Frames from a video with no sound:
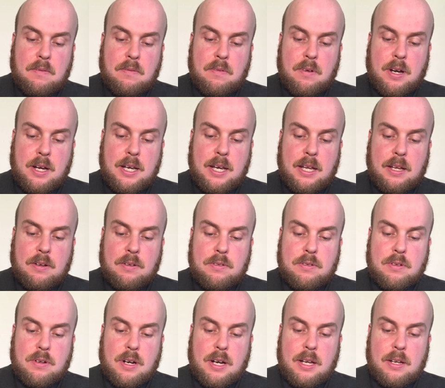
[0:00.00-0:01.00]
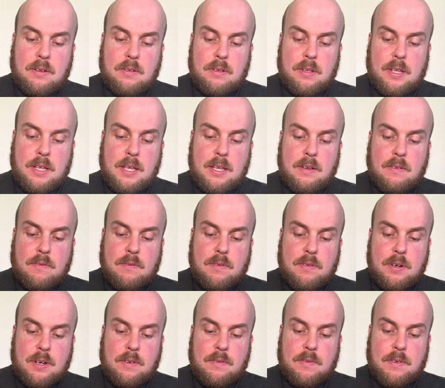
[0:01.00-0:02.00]
right angle triangle here,
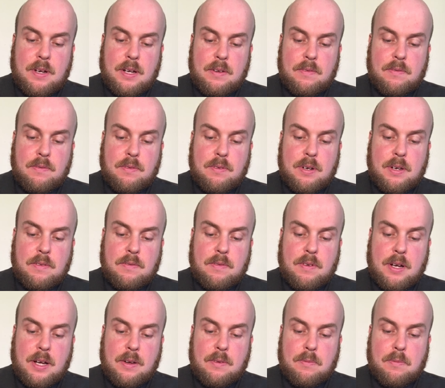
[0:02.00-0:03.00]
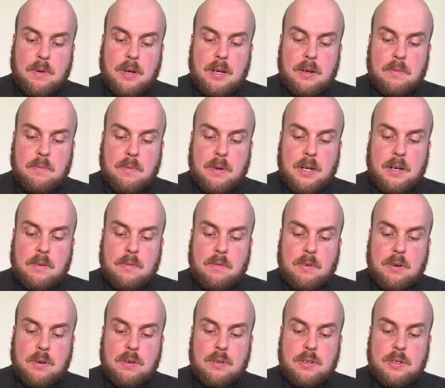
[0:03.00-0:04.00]
45, 45, 1, 1,
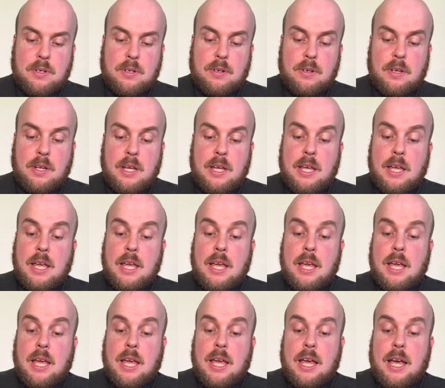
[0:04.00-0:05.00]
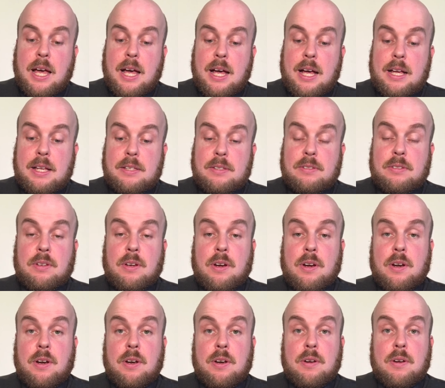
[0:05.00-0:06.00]
root 2.
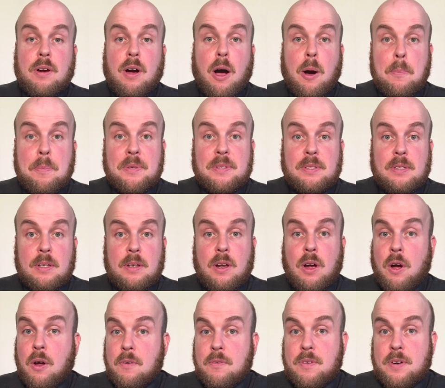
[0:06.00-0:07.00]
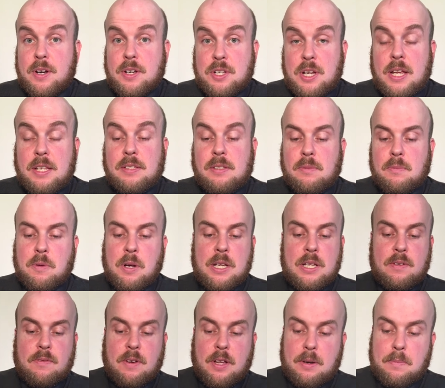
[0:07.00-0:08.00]
So opposite over adjacent, 1
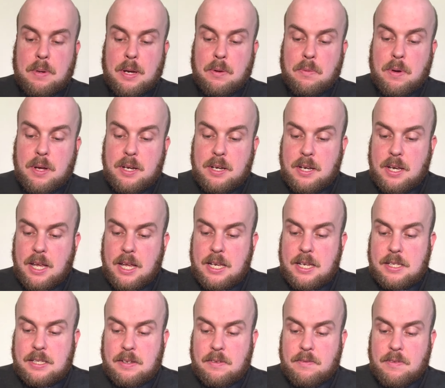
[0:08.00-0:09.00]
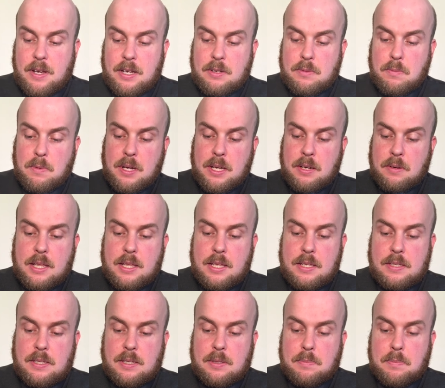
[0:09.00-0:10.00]
divided by 1, it is in fact 1.
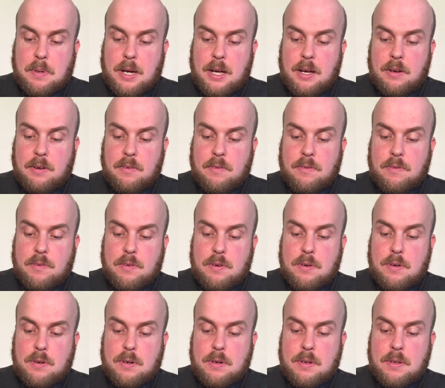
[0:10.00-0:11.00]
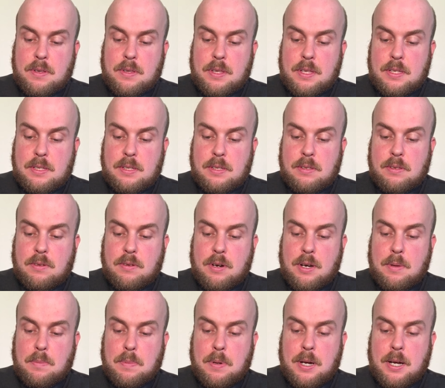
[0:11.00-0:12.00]
This is pi on 4, this is 3
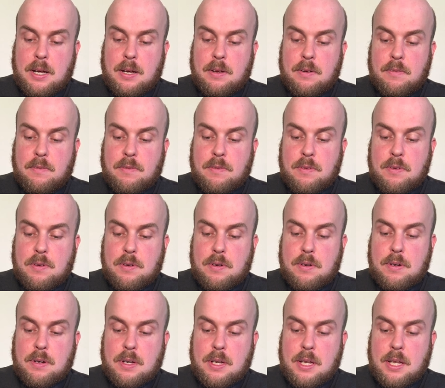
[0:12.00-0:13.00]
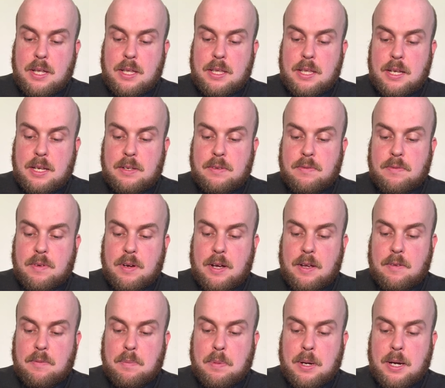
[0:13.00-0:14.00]
pi on 4, that is
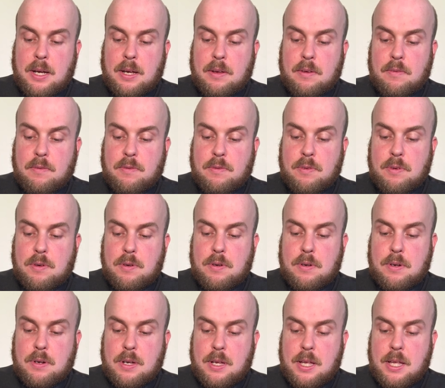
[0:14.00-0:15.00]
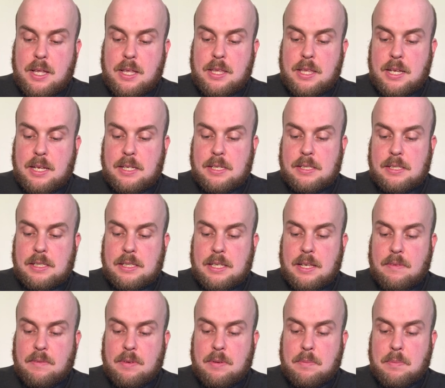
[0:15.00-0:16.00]
5 pi on 4, that is
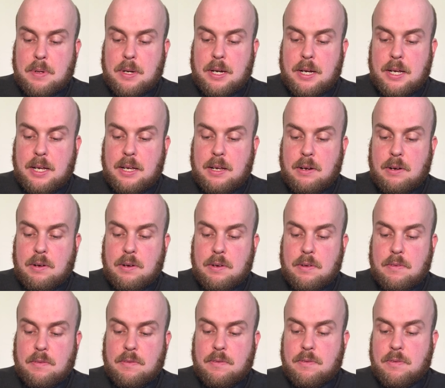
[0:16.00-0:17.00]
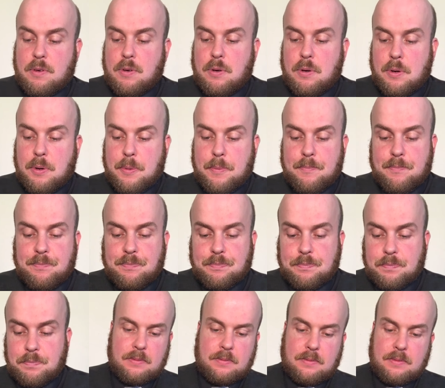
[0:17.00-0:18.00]
7 pi on 4.
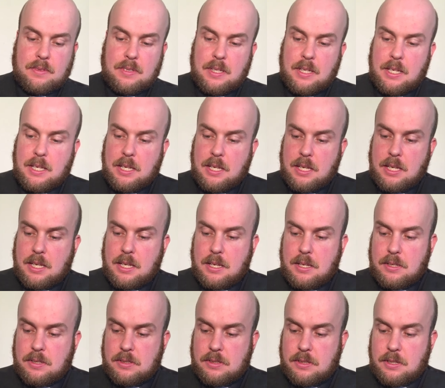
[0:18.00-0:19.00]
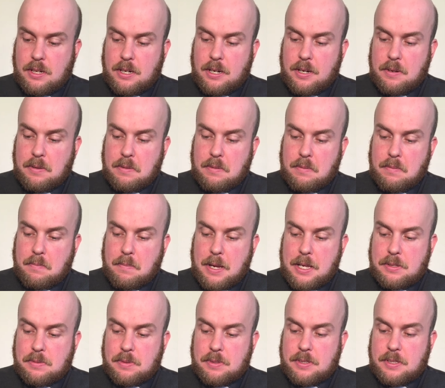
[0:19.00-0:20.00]
So may
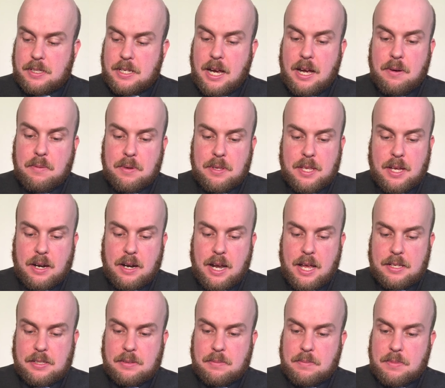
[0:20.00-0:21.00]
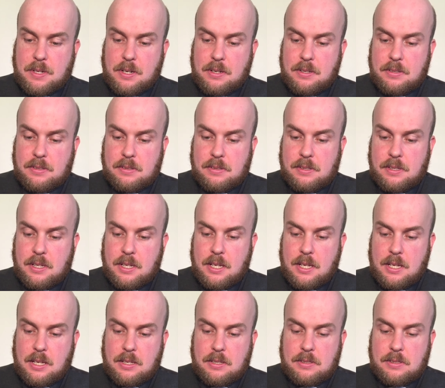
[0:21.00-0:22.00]
as well start with our asymptotes.
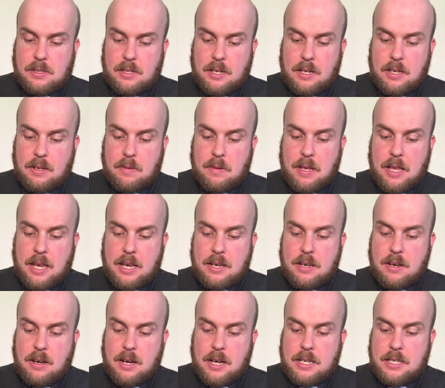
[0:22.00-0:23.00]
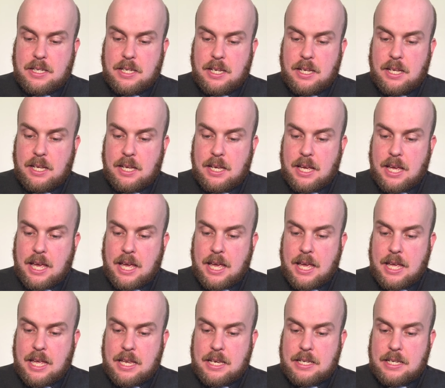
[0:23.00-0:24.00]
So at 90
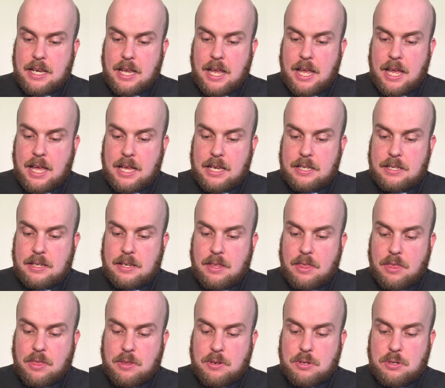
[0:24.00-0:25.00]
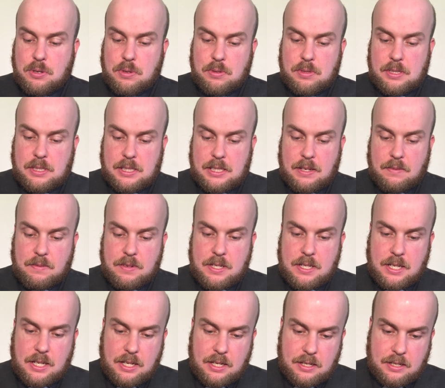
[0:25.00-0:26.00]
and at
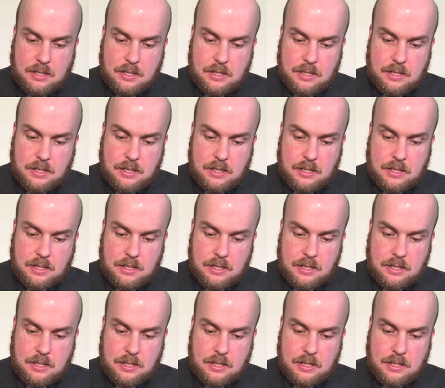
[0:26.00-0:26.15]
270.